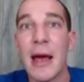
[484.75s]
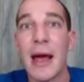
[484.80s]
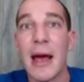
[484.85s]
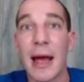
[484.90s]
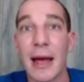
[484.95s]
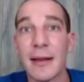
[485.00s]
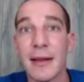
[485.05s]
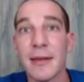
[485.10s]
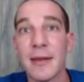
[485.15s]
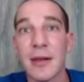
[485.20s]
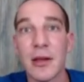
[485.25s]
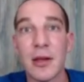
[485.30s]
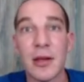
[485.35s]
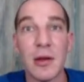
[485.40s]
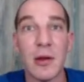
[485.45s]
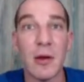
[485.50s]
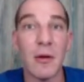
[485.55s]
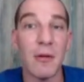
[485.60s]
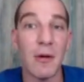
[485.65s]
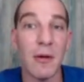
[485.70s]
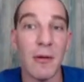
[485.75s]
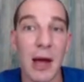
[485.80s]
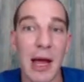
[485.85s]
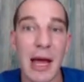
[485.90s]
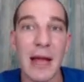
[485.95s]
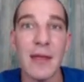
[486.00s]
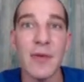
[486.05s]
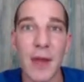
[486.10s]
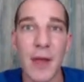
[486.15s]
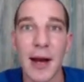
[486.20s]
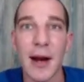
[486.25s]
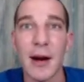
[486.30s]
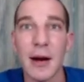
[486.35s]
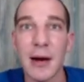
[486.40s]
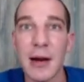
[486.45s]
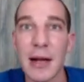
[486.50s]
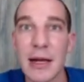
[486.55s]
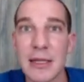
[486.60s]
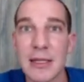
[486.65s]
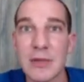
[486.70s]
And in there
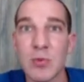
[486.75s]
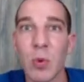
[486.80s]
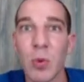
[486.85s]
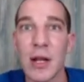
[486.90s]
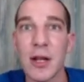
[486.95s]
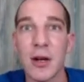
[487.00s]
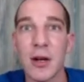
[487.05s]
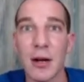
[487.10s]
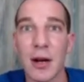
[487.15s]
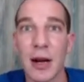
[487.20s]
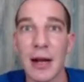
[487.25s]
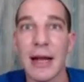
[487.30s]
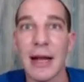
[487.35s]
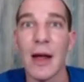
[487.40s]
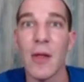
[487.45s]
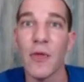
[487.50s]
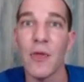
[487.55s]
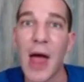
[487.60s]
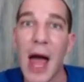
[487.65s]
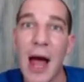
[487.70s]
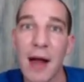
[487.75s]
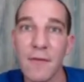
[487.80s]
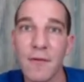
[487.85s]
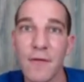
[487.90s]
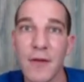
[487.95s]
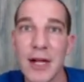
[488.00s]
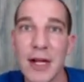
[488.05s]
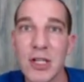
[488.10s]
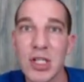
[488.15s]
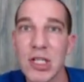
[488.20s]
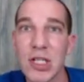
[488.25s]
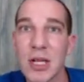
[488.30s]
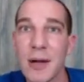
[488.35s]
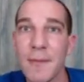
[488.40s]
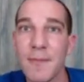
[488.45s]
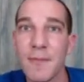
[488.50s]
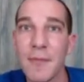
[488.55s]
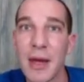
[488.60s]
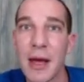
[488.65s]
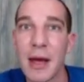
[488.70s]
is when you're going to get that fish,
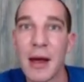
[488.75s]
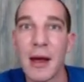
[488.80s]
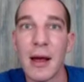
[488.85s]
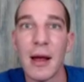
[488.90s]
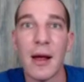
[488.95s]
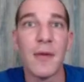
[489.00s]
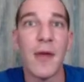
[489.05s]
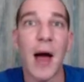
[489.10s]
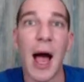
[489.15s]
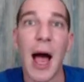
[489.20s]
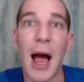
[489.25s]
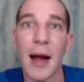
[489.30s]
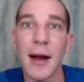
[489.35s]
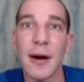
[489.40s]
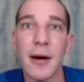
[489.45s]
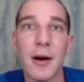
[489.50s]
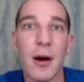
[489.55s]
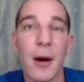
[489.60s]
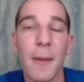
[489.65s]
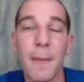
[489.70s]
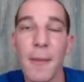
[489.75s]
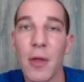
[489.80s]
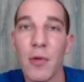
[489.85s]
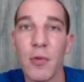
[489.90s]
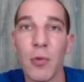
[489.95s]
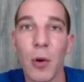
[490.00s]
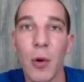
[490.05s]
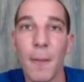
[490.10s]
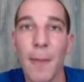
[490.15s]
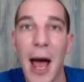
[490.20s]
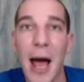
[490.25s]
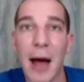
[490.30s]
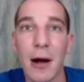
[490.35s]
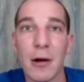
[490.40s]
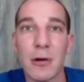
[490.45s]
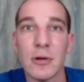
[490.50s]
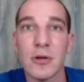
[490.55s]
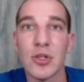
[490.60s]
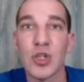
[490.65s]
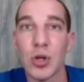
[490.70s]
the iron or mithril
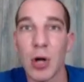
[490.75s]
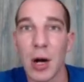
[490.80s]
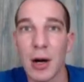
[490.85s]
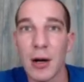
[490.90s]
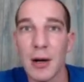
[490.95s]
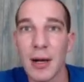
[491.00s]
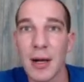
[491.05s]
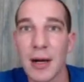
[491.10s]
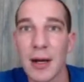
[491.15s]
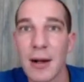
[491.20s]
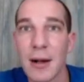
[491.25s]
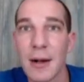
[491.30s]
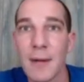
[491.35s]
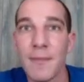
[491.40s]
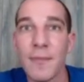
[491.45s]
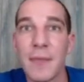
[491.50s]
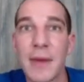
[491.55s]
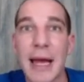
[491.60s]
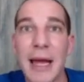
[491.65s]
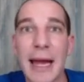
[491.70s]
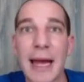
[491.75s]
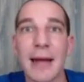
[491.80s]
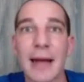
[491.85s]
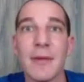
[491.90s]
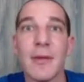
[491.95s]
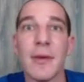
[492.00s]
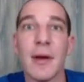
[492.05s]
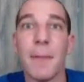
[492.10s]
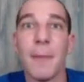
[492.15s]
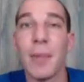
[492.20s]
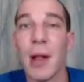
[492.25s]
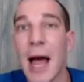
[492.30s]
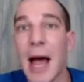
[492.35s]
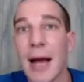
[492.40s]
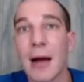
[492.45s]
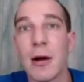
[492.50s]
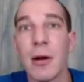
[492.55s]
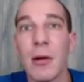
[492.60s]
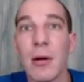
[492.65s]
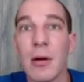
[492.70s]
bound trunk, and the
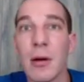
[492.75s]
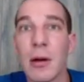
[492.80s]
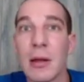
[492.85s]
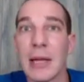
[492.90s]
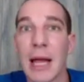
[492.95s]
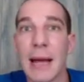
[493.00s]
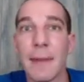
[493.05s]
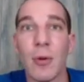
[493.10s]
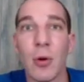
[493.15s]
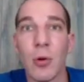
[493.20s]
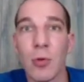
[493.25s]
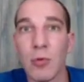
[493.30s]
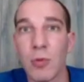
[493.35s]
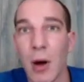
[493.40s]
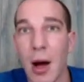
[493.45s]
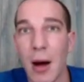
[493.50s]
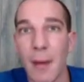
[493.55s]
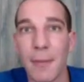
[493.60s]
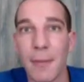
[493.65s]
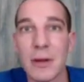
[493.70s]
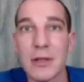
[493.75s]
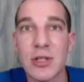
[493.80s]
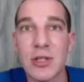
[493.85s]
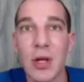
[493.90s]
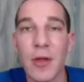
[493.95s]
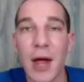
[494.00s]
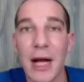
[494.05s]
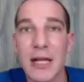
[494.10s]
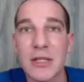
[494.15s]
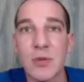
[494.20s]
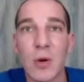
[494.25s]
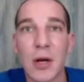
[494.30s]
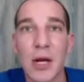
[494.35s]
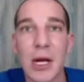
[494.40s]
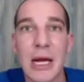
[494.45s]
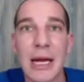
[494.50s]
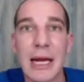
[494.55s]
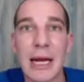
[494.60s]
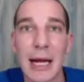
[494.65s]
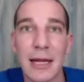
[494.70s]
black label rum. So that's where
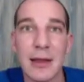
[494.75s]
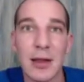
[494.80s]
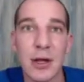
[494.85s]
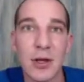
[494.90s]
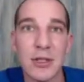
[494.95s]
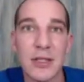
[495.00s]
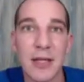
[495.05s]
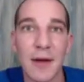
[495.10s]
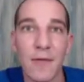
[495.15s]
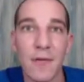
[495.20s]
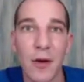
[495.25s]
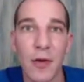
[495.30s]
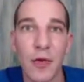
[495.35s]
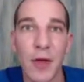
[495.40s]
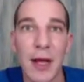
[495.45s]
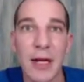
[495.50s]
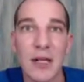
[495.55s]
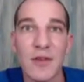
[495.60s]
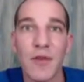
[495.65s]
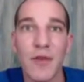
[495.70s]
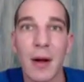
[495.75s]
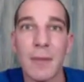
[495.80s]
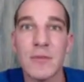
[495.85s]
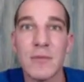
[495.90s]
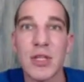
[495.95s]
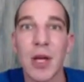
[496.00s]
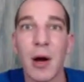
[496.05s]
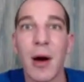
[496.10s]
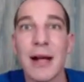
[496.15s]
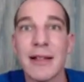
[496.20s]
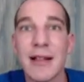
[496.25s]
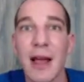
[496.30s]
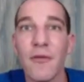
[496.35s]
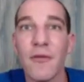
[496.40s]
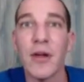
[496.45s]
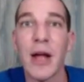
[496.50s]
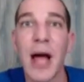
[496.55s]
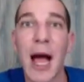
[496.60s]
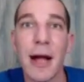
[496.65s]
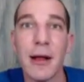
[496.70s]
you can get those different things from. So I
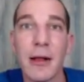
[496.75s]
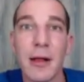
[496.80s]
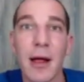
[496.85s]
definitely highly